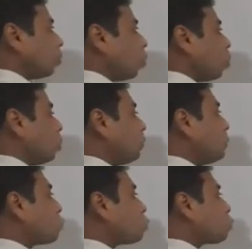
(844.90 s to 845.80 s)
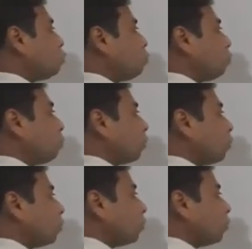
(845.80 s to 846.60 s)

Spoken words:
of the slope